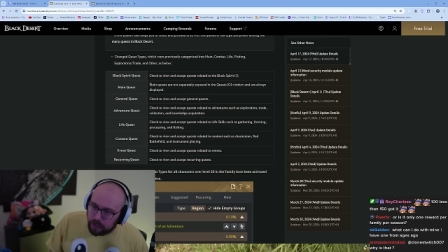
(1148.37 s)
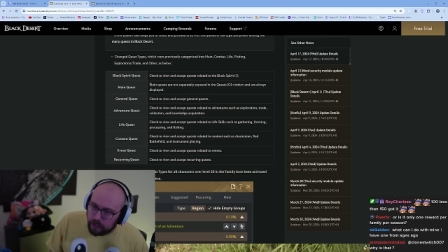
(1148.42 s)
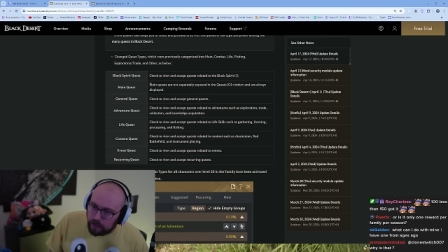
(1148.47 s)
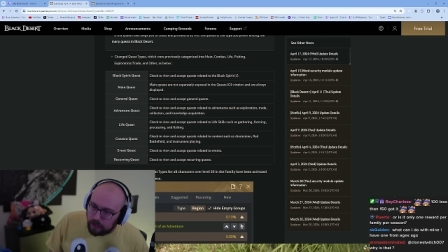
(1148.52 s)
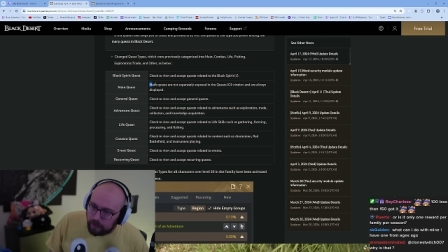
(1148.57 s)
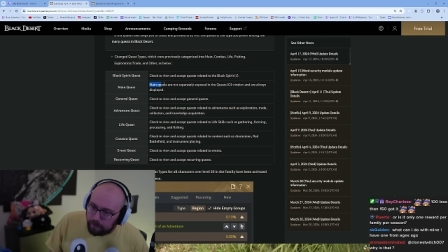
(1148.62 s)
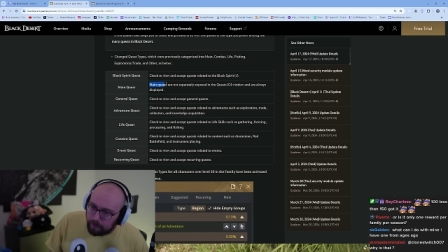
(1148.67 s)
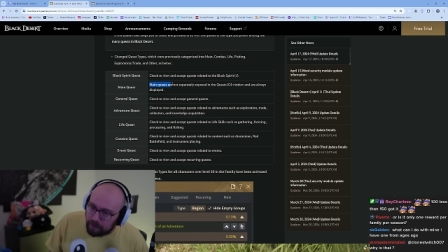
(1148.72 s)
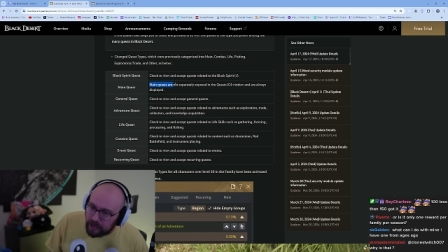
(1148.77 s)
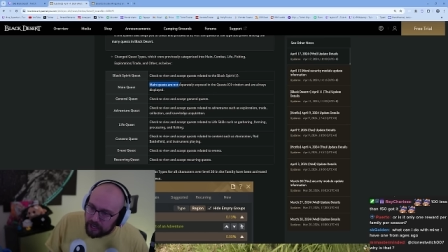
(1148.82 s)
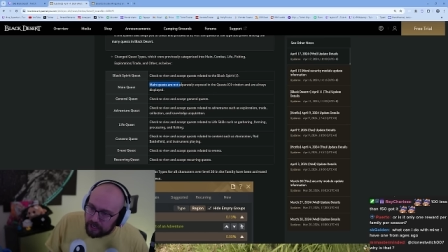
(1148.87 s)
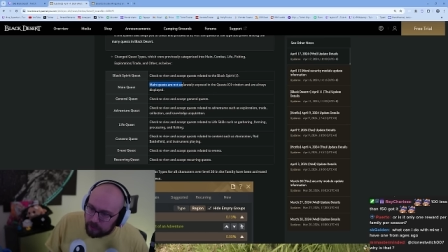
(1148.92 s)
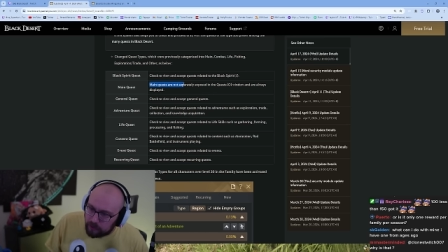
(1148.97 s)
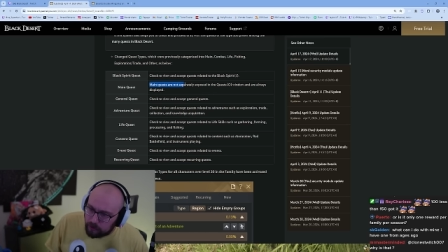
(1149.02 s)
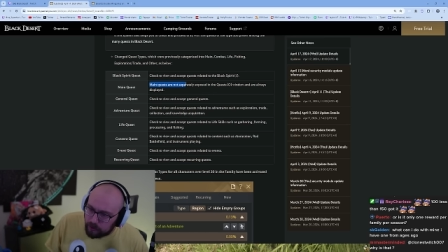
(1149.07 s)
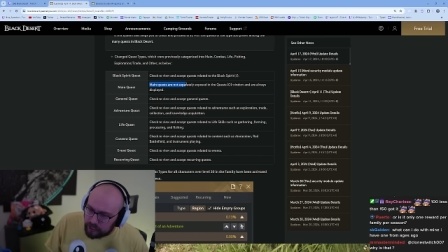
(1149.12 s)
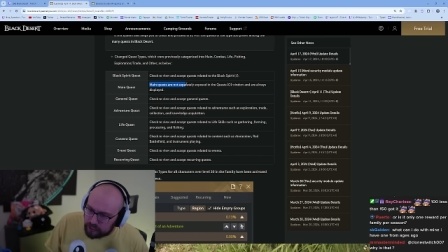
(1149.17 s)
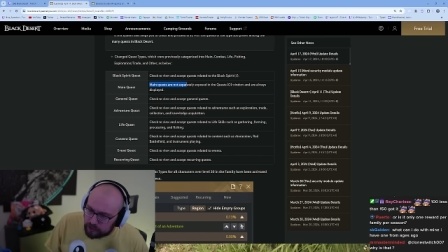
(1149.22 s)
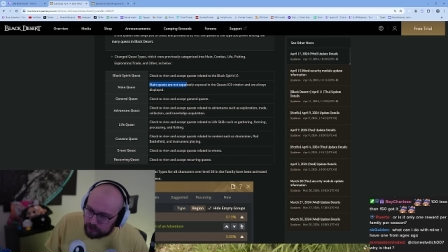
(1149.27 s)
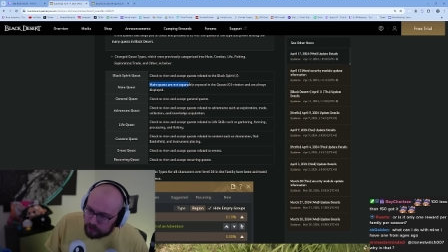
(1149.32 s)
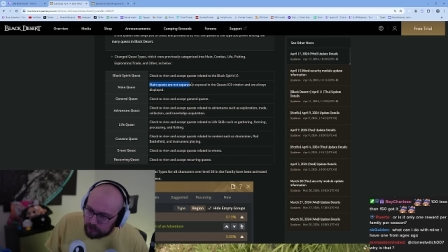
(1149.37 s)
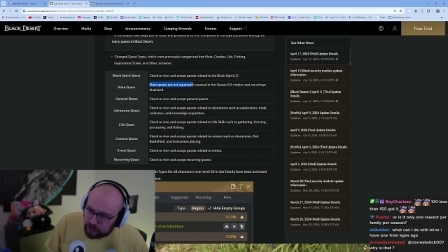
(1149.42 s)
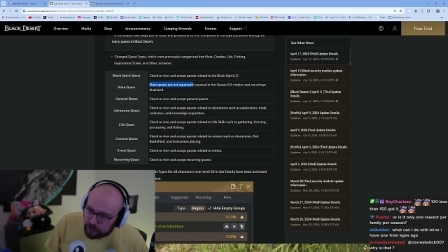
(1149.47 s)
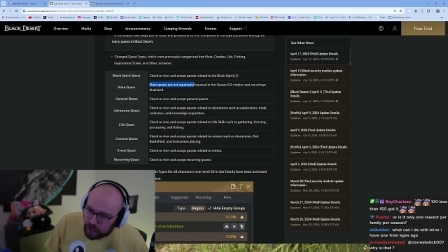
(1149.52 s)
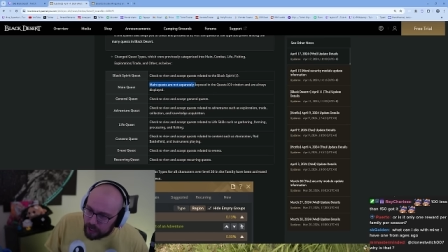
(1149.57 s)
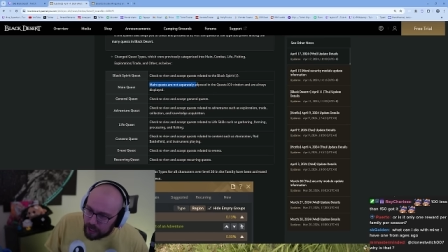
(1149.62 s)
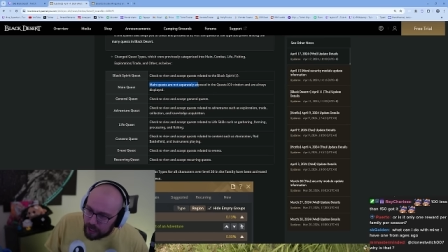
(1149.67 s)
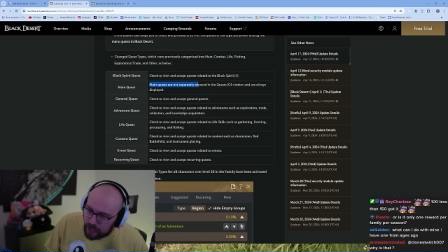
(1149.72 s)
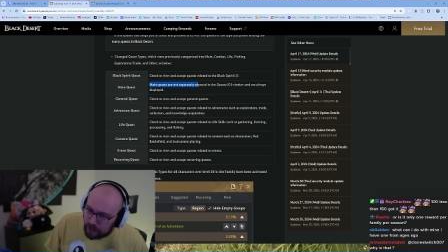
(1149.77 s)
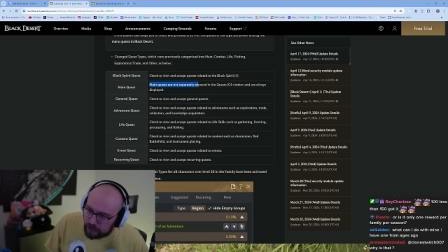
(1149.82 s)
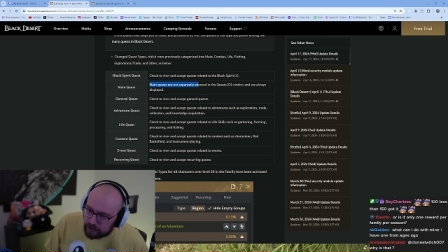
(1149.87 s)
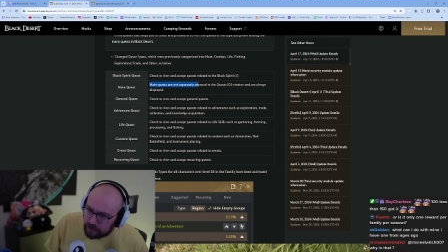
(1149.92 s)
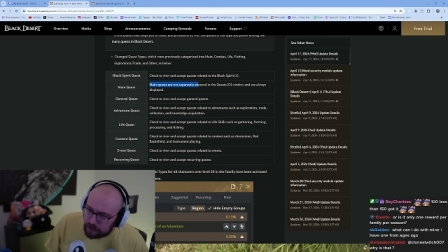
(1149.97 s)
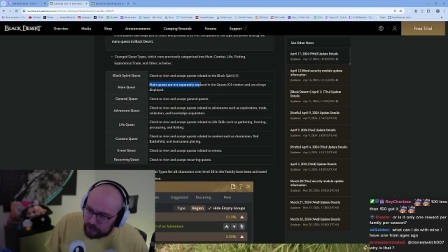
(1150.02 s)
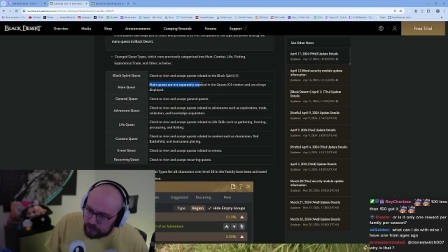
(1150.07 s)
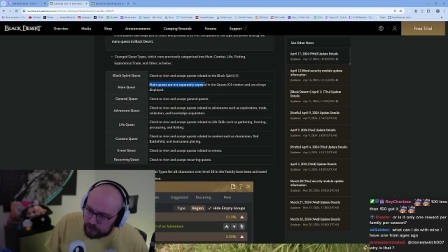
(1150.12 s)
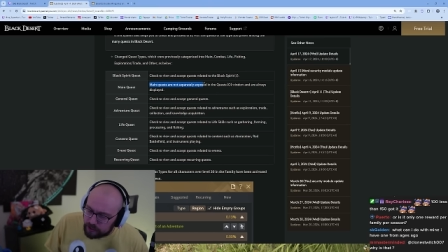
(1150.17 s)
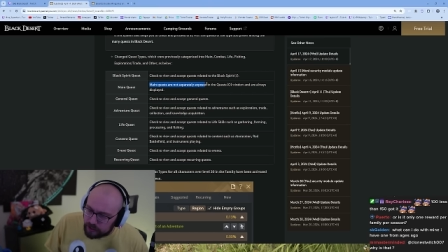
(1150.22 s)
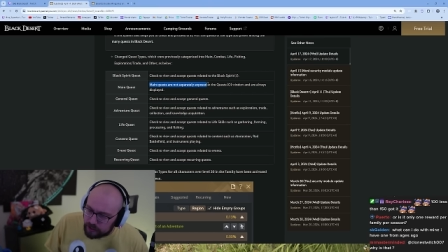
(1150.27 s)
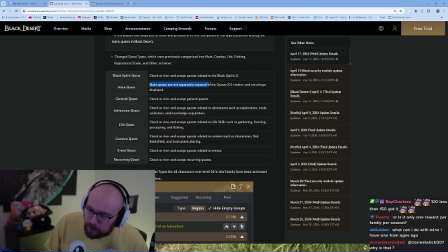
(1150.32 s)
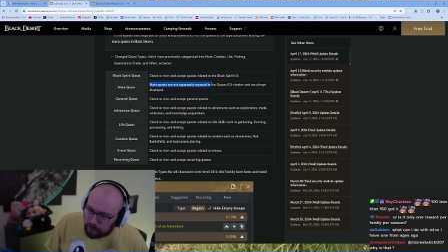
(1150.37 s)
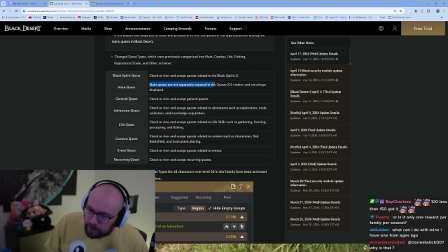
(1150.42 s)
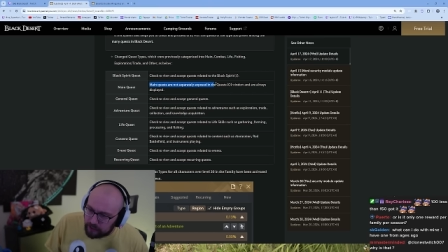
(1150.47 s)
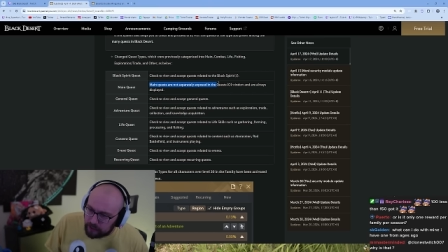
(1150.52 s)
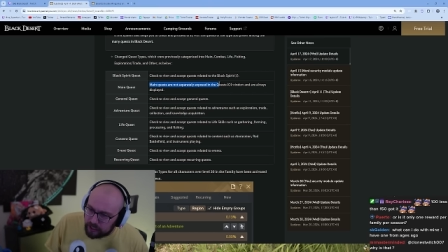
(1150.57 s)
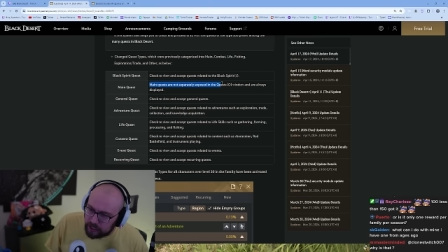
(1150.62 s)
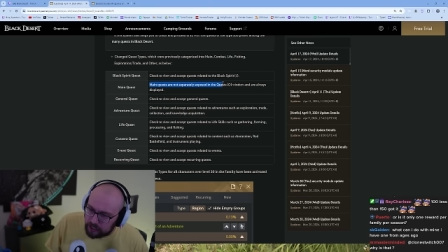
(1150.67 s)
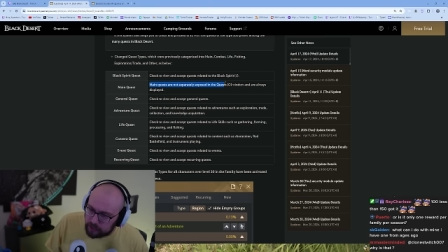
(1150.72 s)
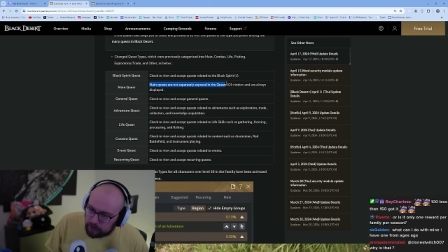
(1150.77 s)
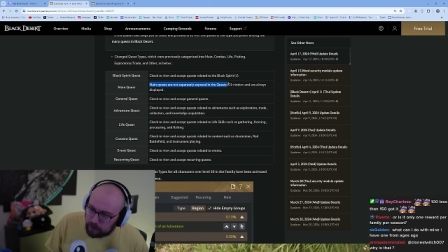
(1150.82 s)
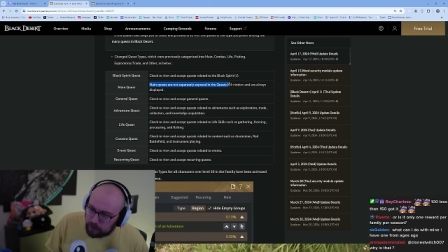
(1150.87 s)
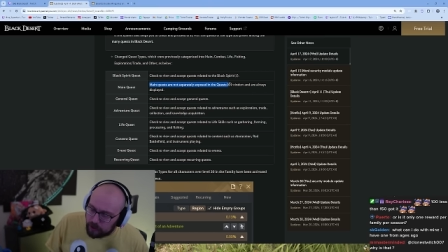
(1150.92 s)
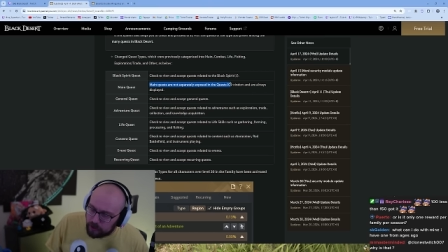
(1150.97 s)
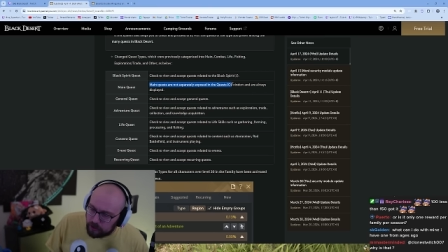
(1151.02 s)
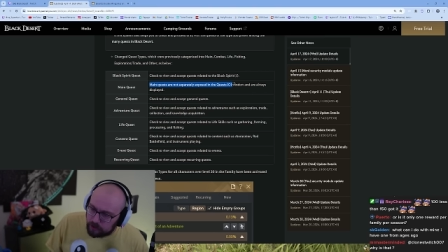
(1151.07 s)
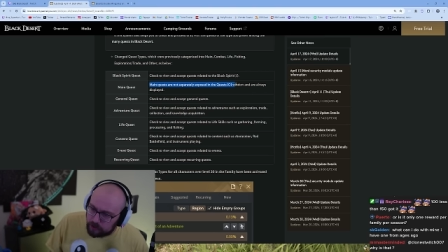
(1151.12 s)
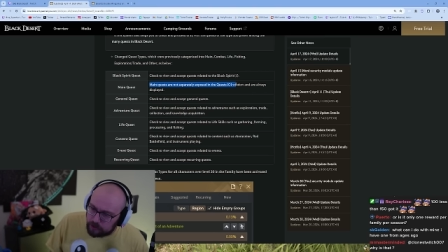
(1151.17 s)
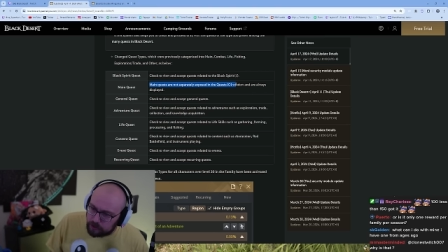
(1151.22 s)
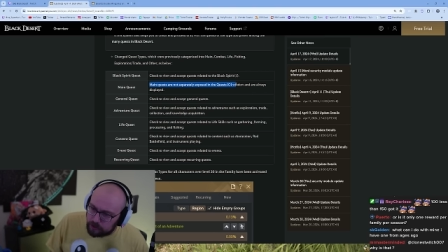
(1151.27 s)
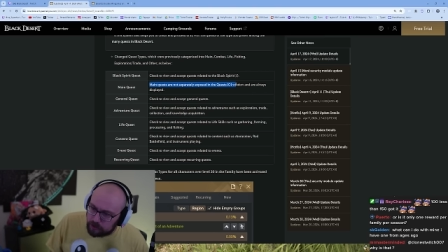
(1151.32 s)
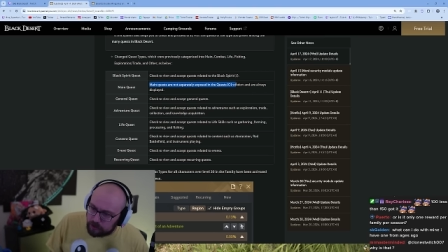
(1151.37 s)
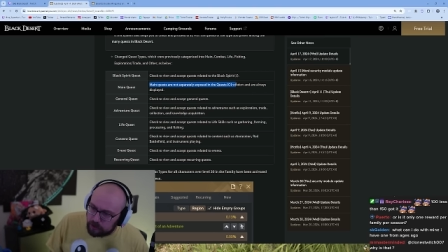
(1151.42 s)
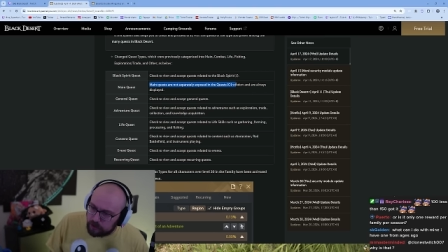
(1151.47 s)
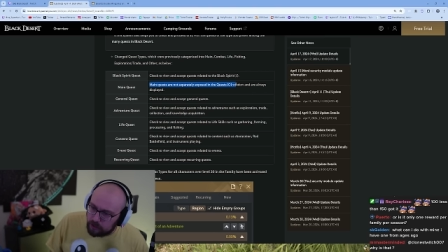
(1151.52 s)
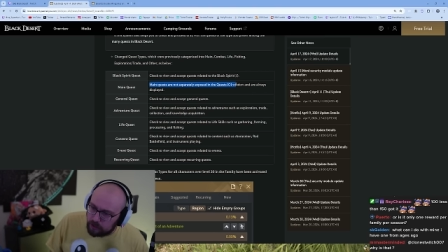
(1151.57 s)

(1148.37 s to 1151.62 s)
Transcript: Main quests are not separately exposed.